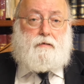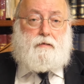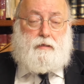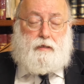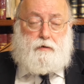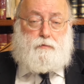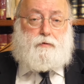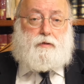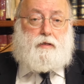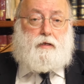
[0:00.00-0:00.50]

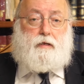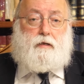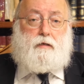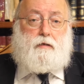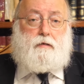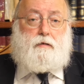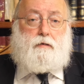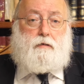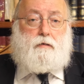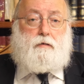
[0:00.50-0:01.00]
Literally.
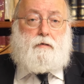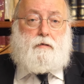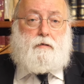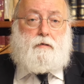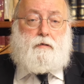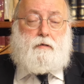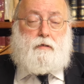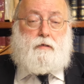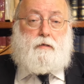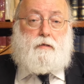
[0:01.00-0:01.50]

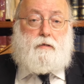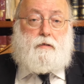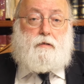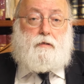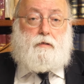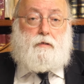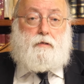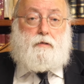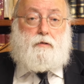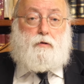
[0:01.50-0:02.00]

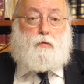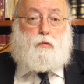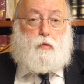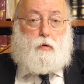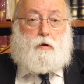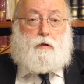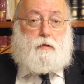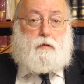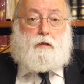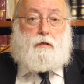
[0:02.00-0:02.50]
The
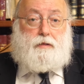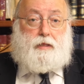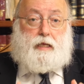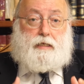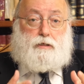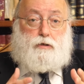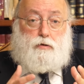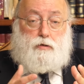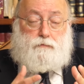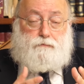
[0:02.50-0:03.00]
wool
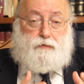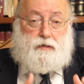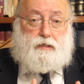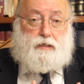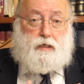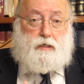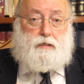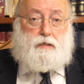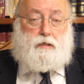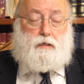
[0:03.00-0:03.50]
that's used for
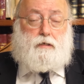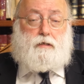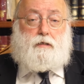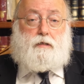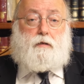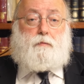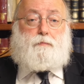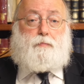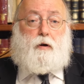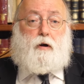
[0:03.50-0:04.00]
tzitzis,
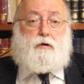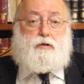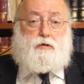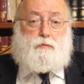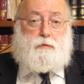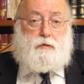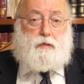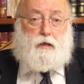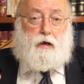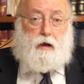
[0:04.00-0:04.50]
the
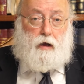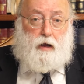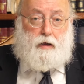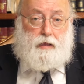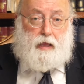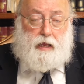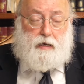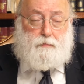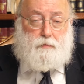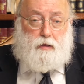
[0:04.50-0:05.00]
parchment, the high
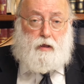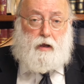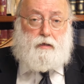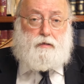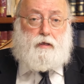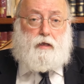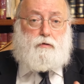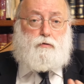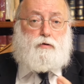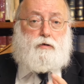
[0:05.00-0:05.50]
animal
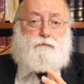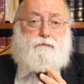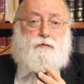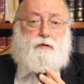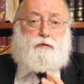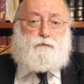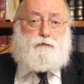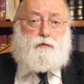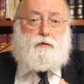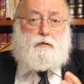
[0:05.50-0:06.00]
hide that used for
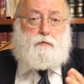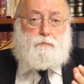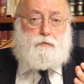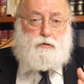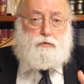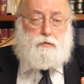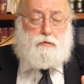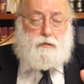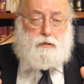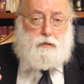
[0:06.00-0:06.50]
tefillin,
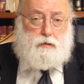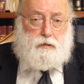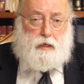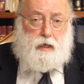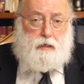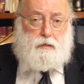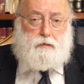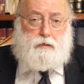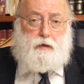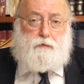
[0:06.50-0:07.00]
mezuzahs,
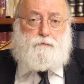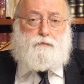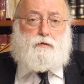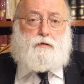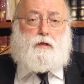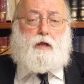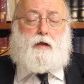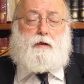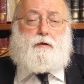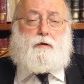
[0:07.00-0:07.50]
and sefer
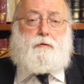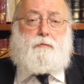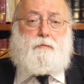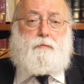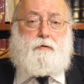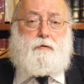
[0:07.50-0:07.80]
Torah.